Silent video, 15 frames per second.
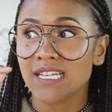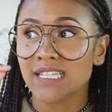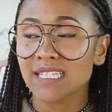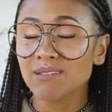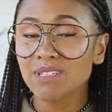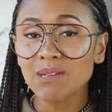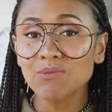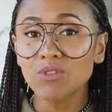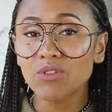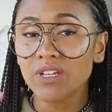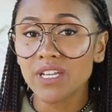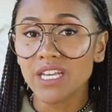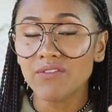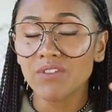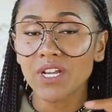Sometimes you
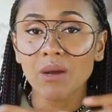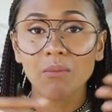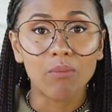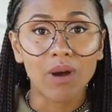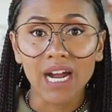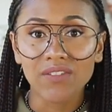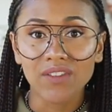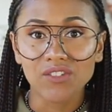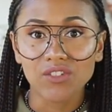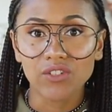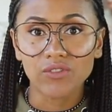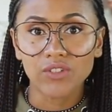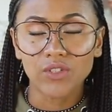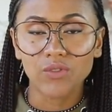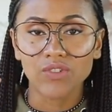can even combine the
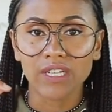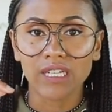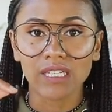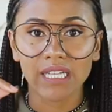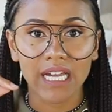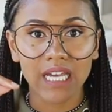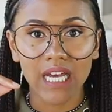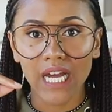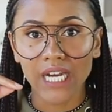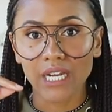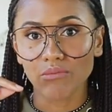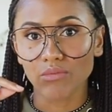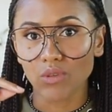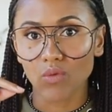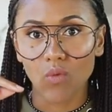two using like a
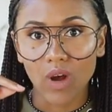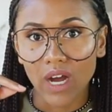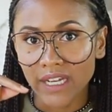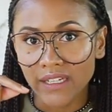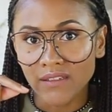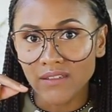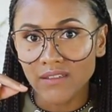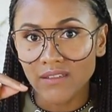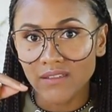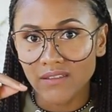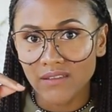number one,